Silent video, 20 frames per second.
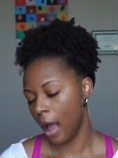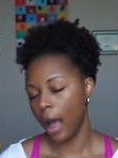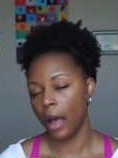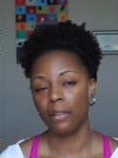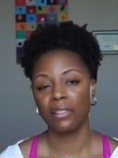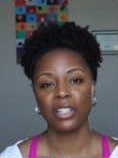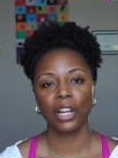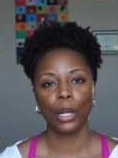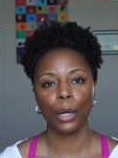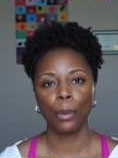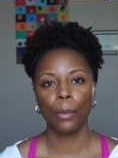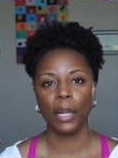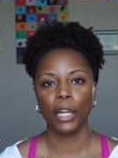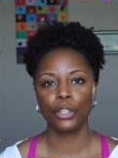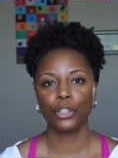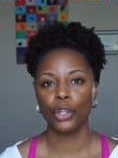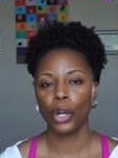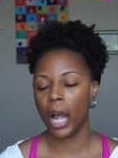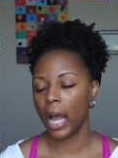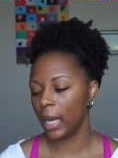I'm trying to make
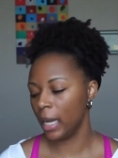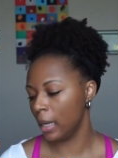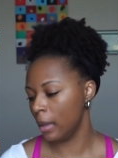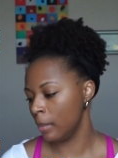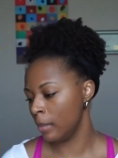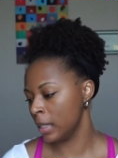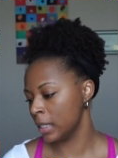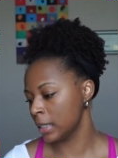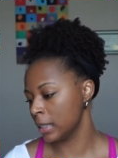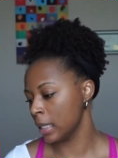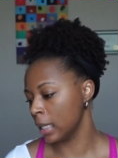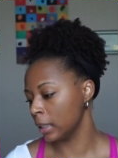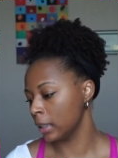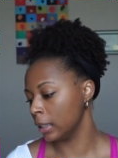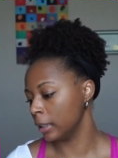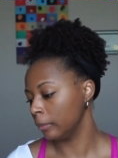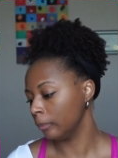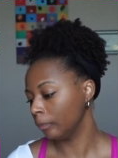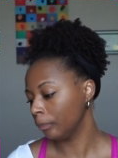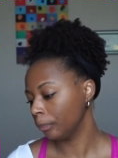sure I didn't miss
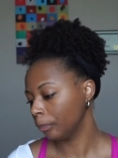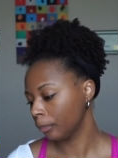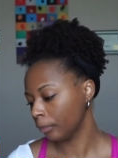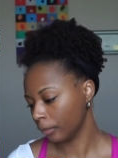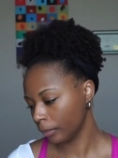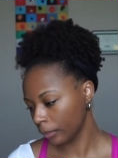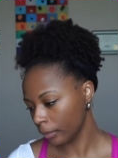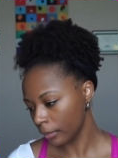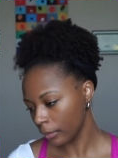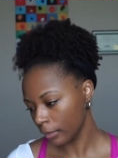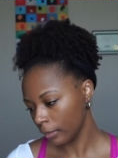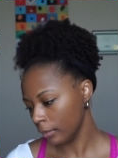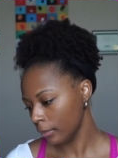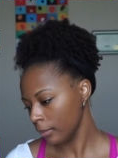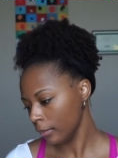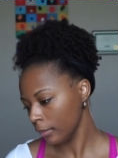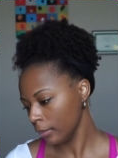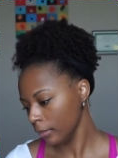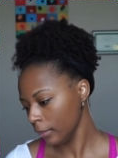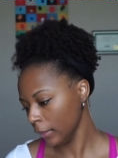nothing.
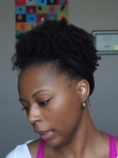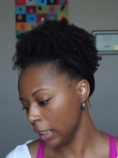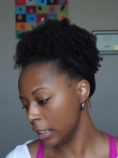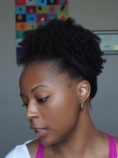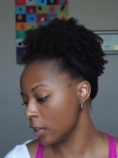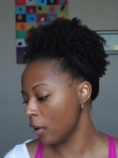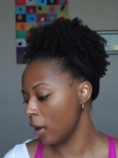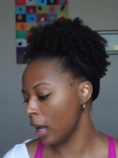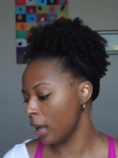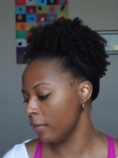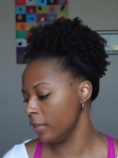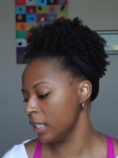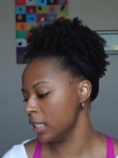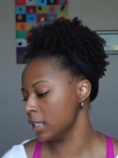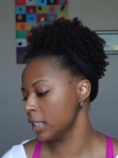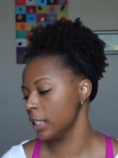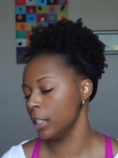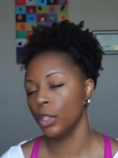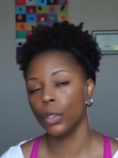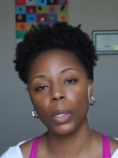So
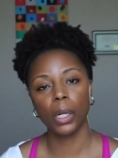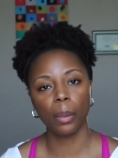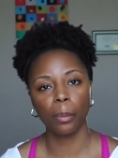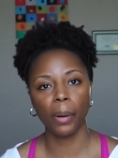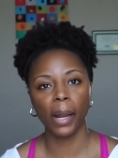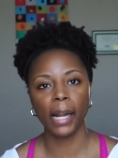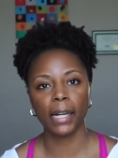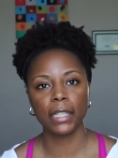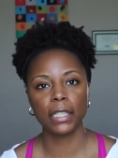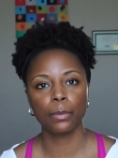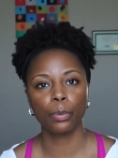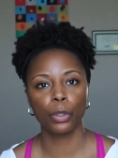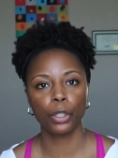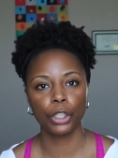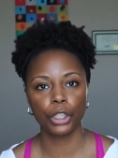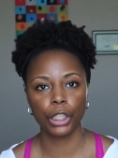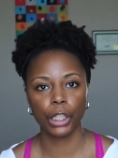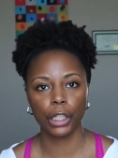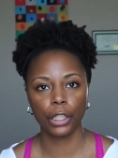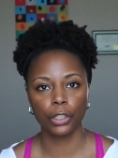obviously you want to practice
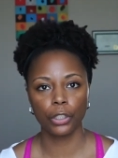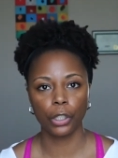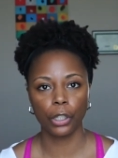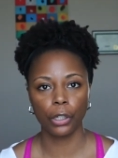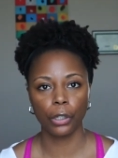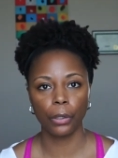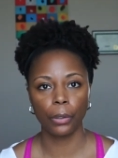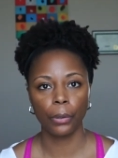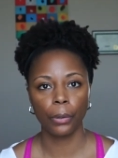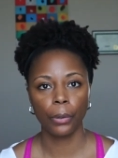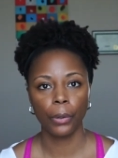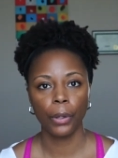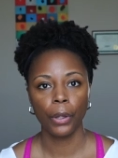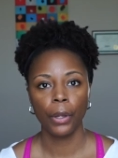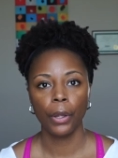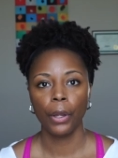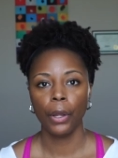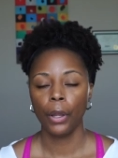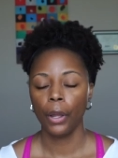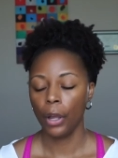portion control.
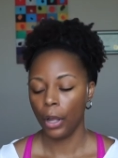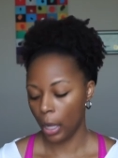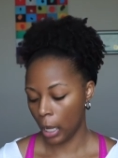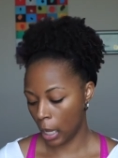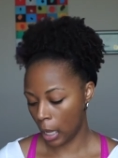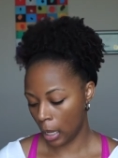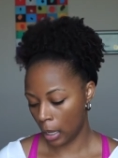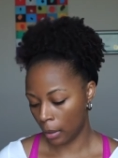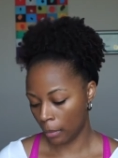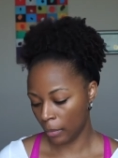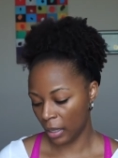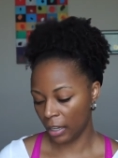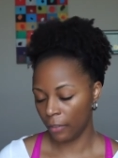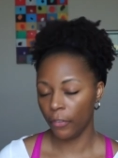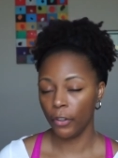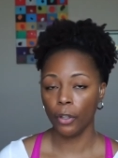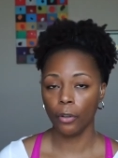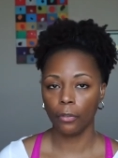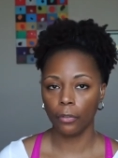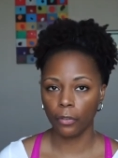If
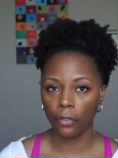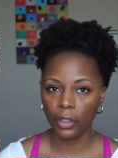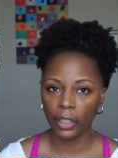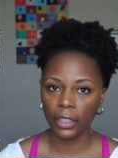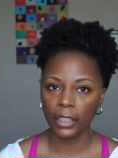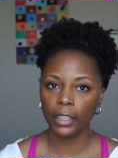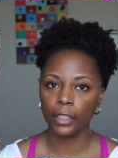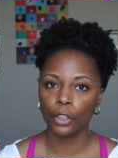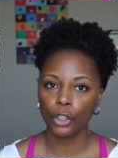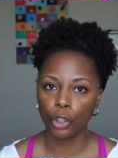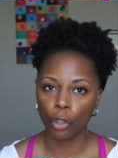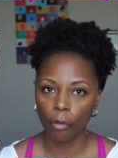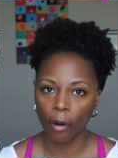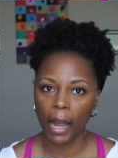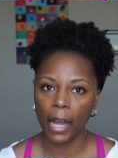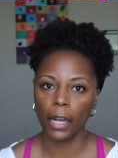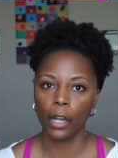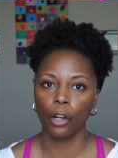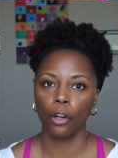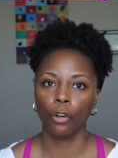you're really
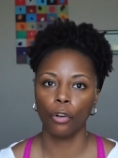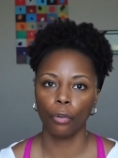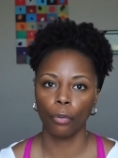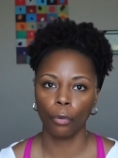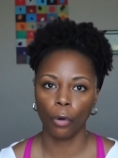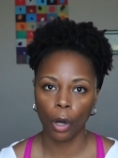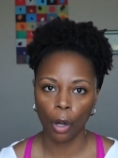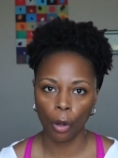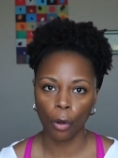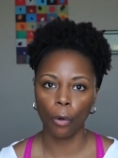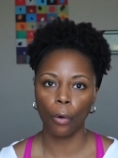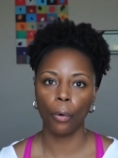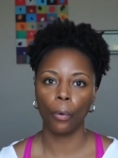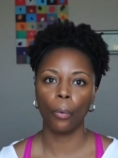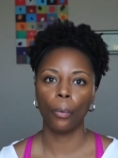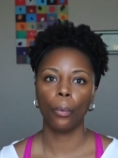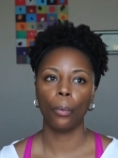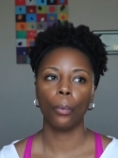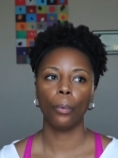trying to grow,